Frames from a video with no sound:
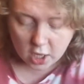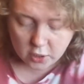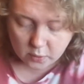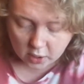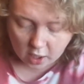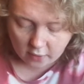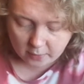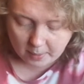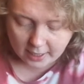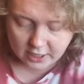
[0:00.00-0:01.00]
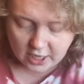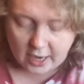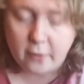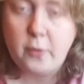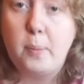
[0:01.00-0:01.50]
You could cut the page
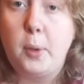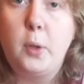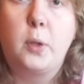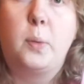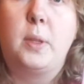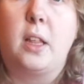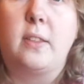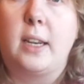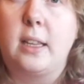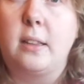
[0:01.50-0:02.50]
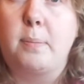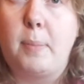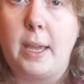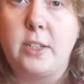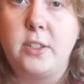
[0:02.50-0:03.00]
out of the book with like the little
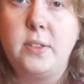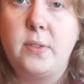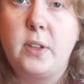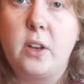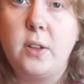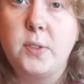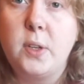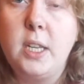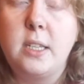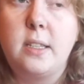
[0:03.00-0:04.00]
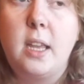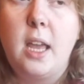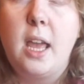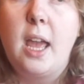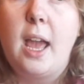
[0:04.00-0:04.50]
pictures of the cards on it
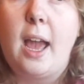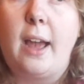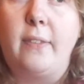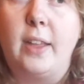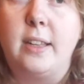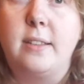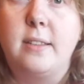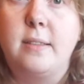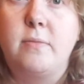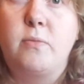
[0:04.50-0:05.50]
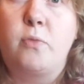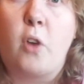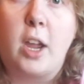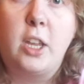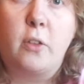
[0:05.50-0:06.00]
and then
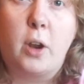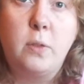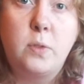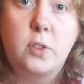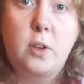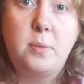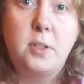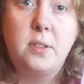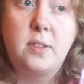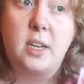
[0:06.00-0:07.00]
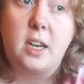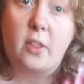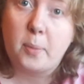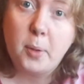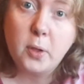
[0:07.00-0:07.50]
write your own descriptions in
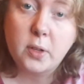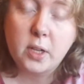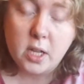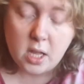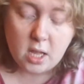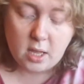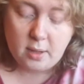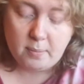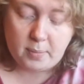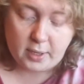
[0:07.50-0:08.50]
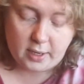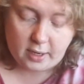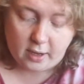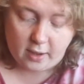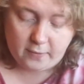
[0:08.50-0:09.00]
another book, but
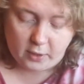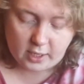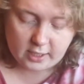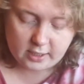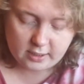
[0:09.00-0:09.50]
I feel like